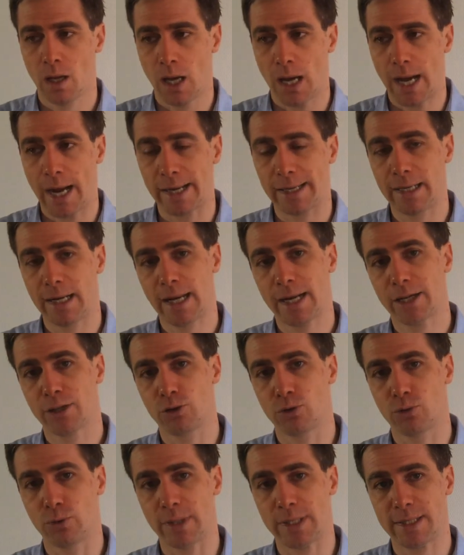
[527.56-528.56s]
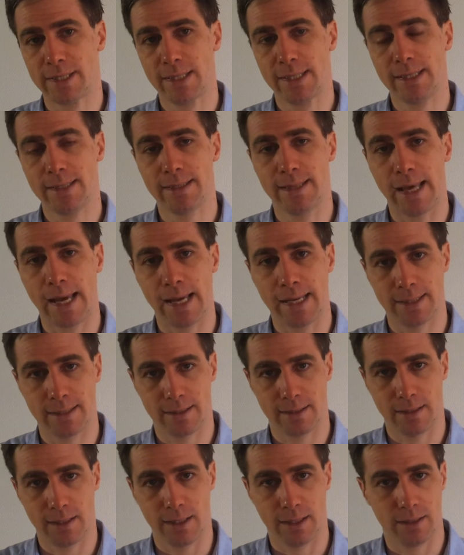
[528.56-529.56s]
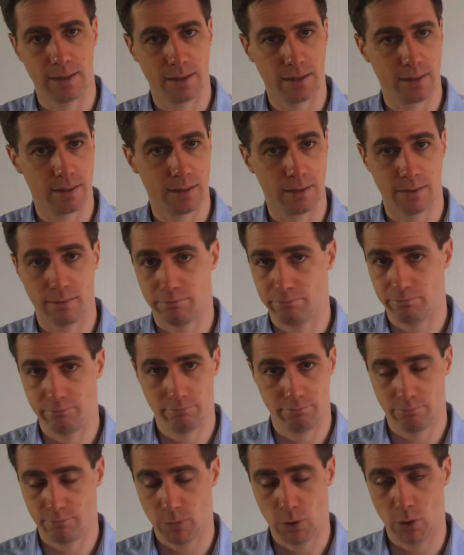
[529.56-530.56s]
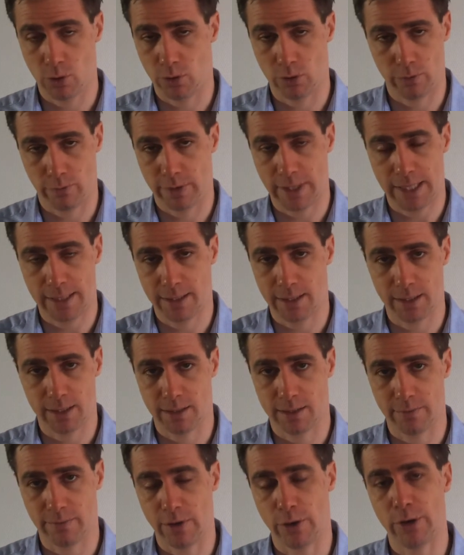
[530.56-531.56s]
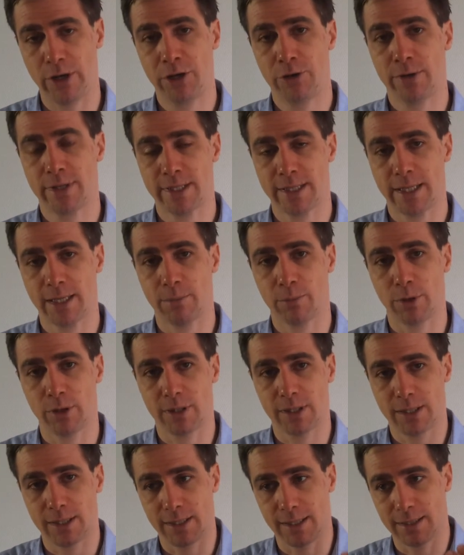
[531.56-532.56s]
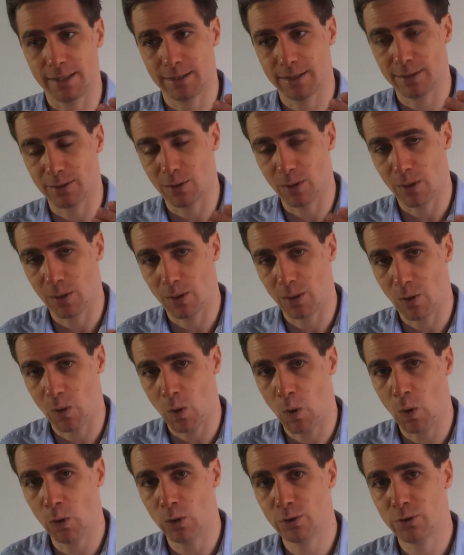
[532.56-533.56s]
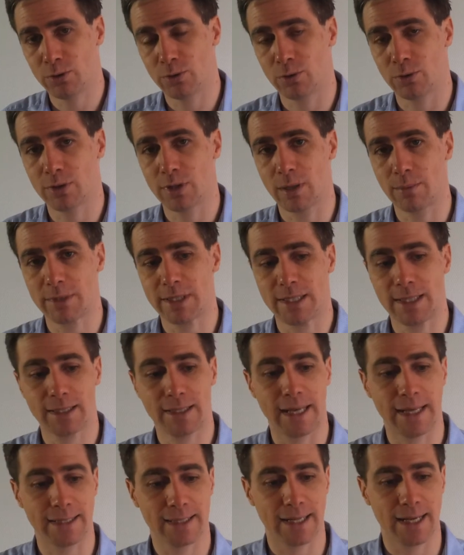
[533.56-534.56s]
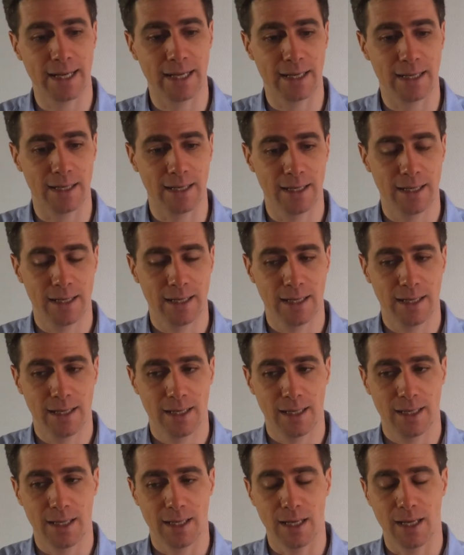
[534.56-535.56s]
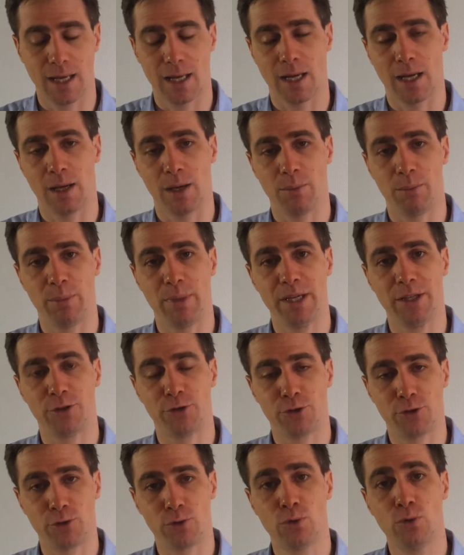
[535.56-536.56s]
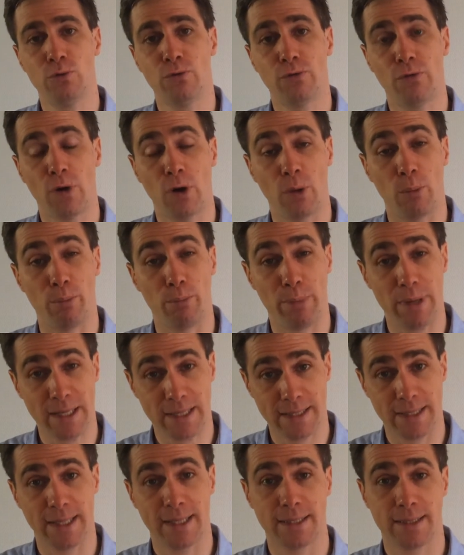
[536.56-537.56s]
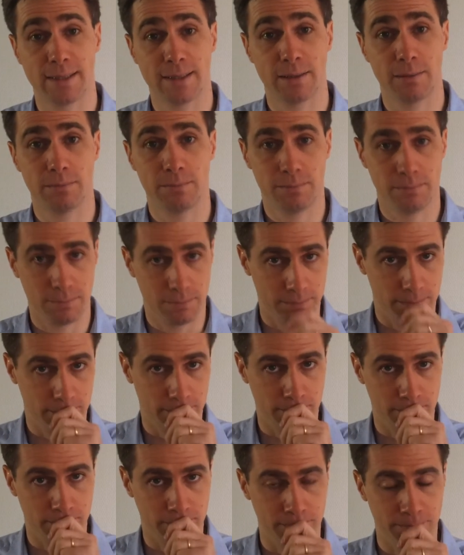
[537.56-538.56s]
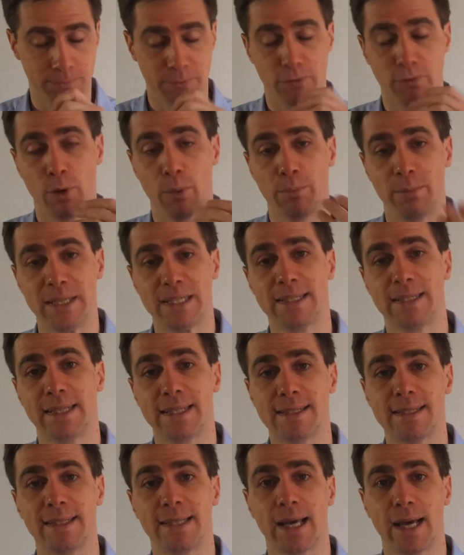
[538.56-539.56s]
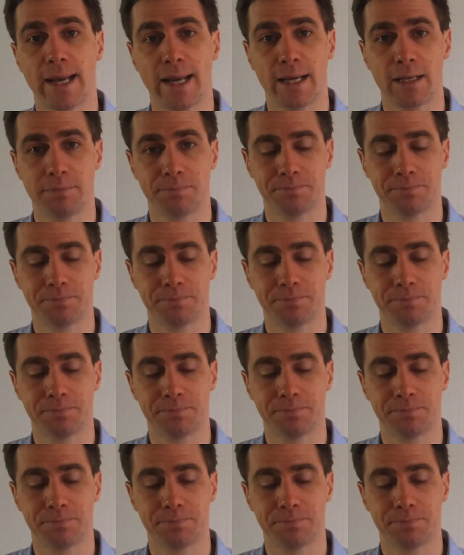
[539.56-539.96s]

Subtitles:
I'd like to insist that all of that is very interesting, but it's also something that can be true for business, for business data.